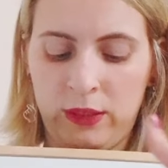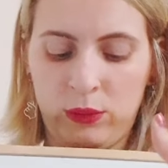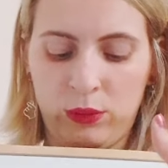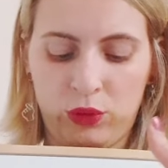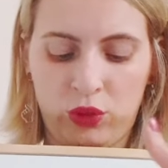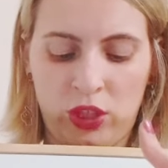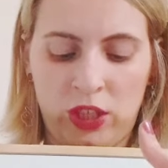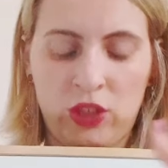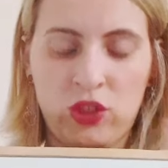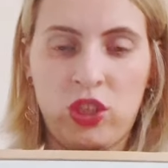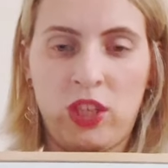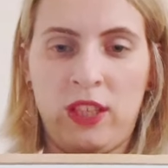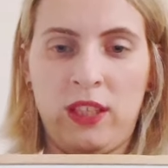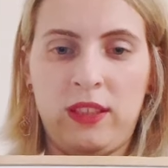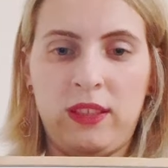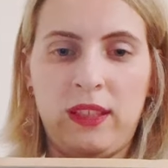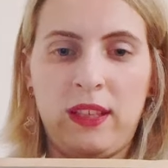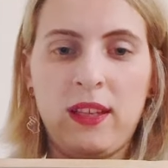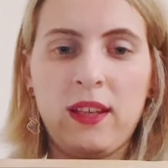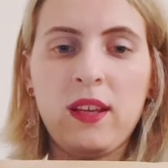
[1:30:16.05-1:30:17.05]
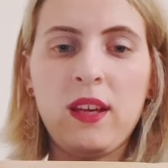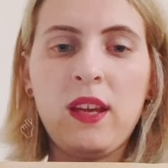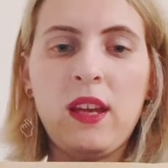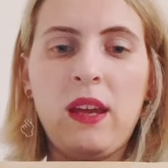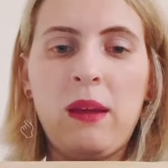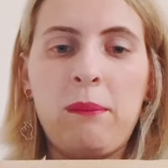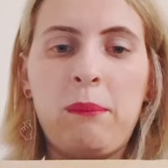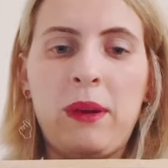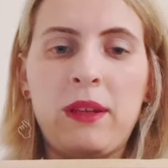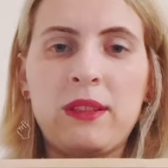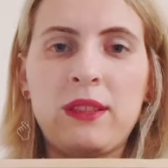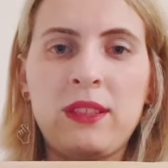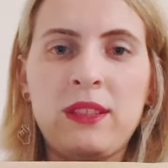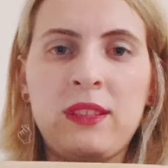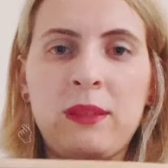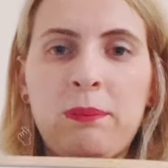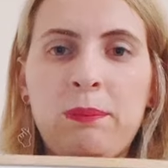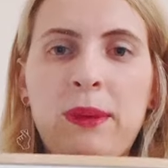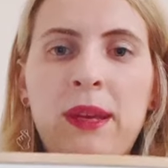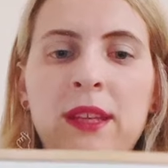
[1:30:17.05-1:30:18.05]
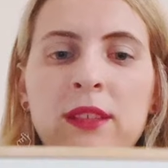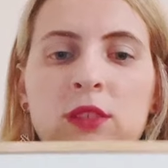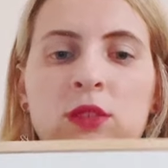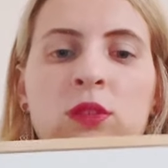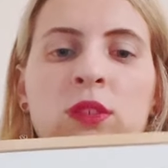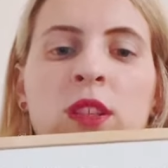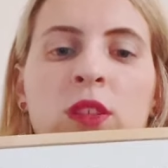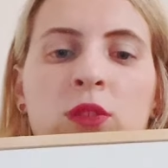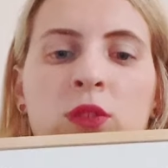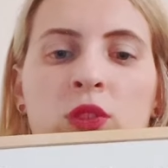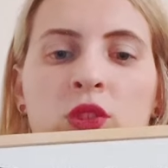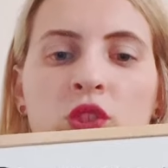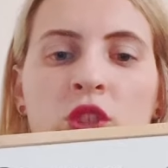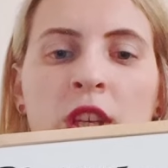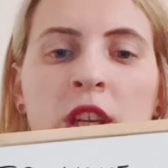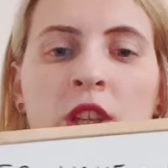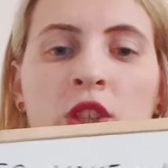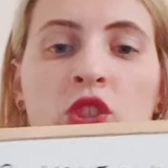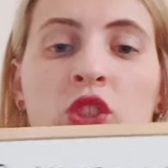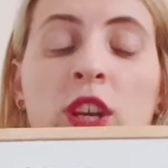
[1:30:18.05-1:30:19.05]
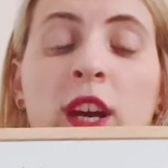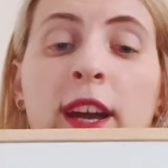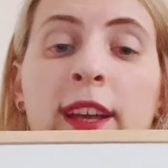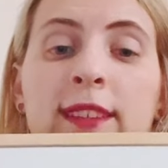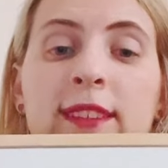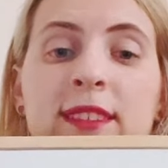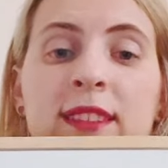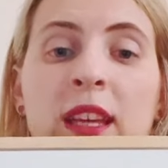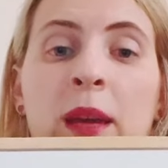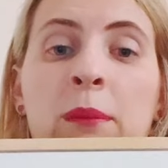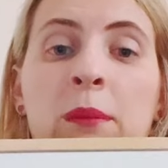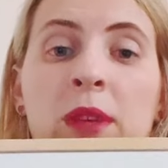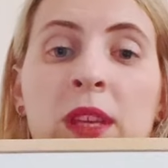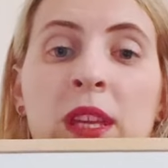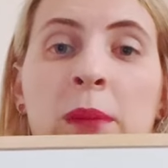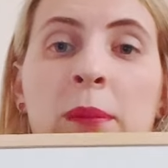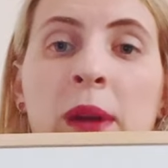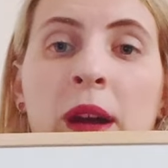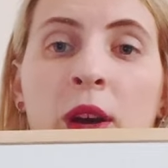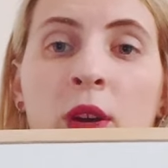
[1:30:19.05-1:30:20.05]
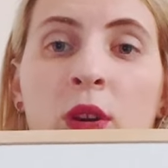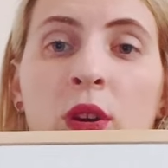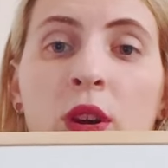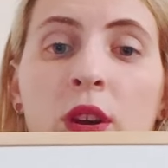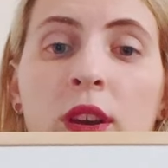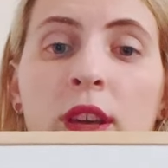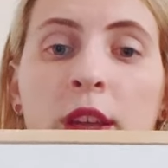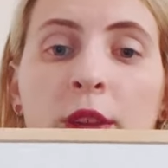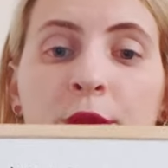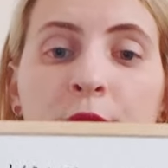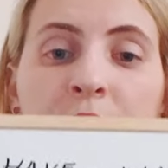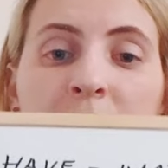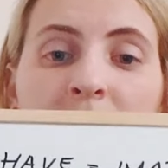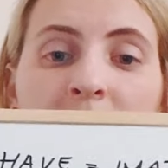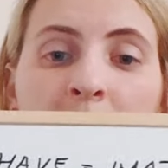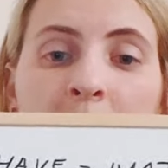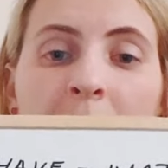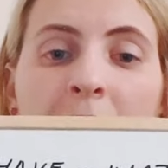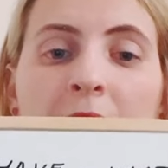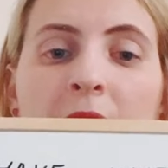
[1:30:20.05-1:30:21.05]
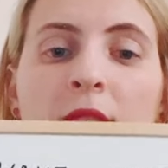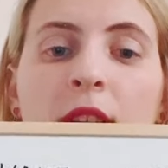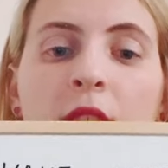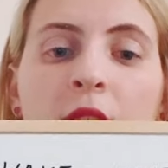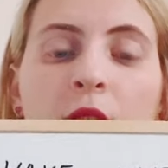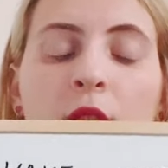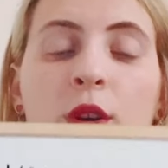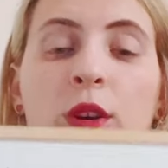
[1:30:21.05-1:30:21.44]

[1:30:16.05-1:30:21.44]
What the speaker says: to change anything. But in the past you need to change ja sam imao if it's a male,